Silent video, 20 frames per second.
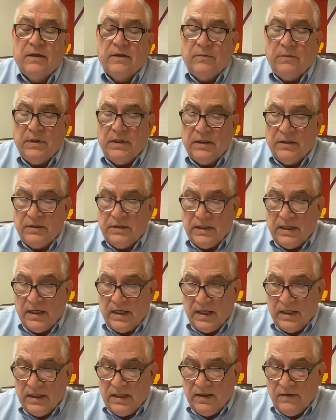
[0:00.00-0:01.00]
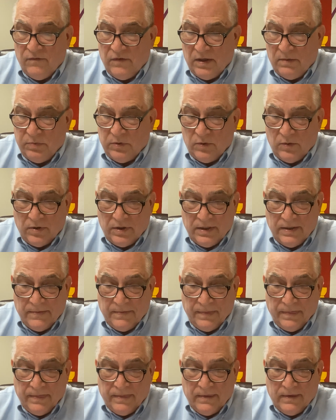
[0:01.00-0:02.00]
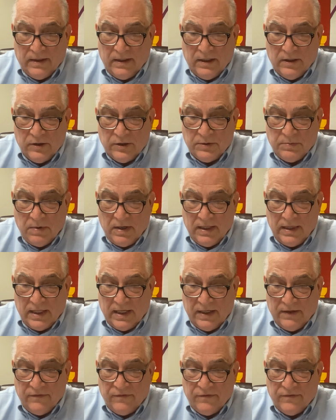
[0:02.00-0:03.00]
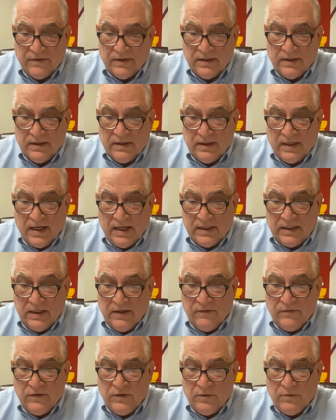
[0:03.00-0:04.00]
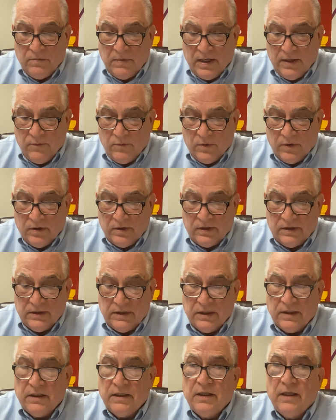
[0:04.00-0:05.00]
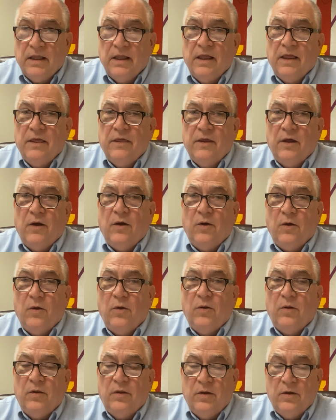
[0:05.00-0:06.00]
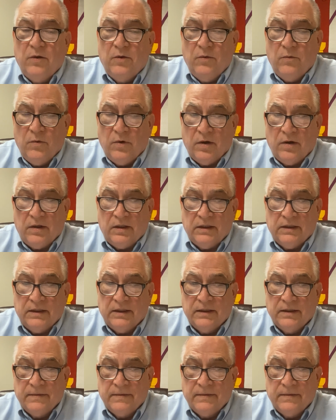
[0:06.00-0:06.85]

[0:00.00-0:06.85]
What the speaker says: we can say, I give up, Lord. Here's my life. I give you my world, the whole world.